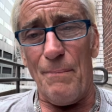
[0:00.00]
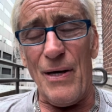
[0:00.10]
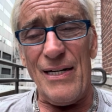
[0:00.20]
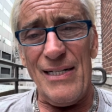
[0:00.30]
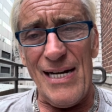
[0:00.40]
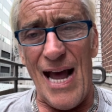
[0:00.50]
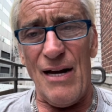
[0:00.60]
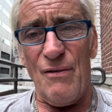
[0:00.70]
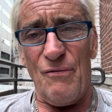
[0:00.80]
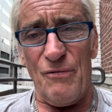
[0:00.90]
but net
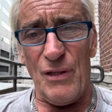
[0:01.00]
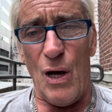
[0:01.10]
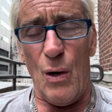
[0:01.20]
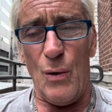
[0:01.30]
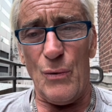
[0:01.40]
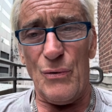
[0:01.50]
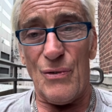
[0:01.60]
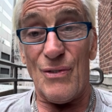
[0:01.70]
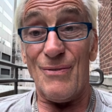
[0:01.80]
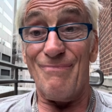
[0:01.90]
flows,